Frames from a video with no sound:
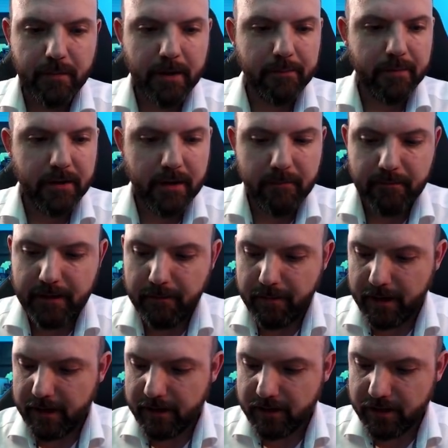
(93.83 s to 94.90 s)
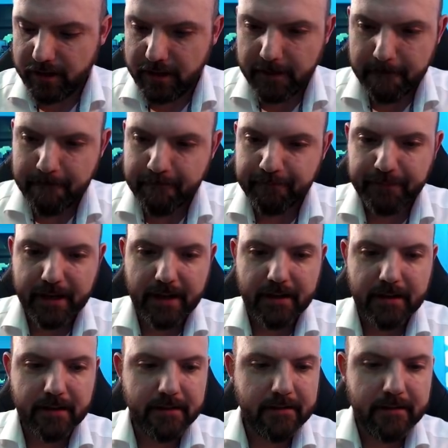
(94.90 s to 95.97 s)
up an empty page here and
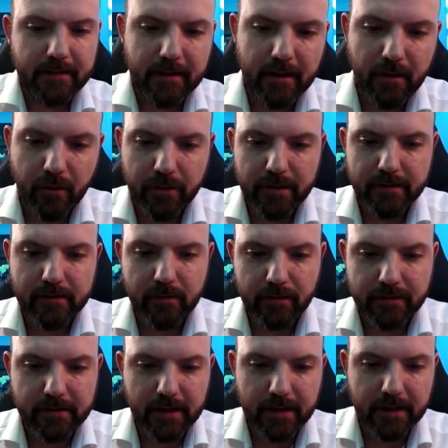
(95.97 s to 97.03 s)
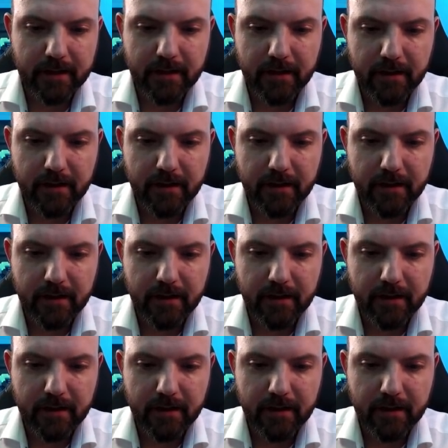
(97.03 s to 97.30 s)
let's see how this looks like.